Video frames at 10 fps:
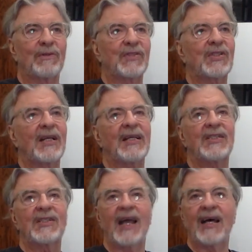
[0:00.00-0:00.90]
of stays
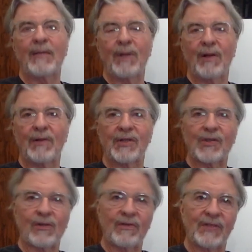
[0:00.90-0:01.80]
down below the
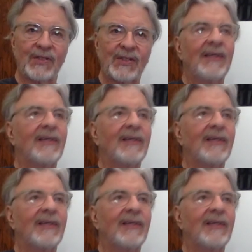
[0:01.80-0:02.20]
surface.